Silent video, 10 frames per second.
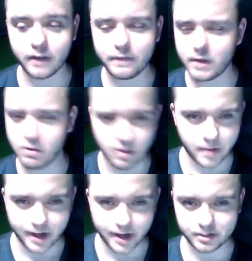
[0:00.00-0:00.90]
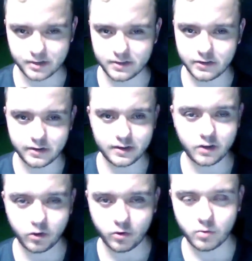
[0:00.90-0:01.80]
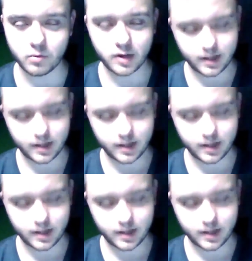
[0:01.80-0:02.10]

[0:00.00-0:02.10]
a few homages to,